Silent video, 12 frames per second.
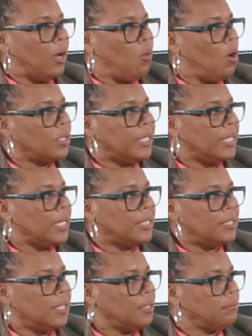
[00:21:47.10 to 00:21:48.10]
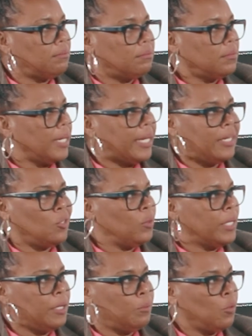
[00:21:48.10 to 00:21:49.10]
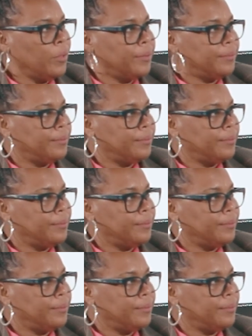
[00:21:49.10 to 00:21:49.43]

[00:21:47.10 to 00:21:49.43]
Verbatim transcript: I walked in and I said I can't do it anymore.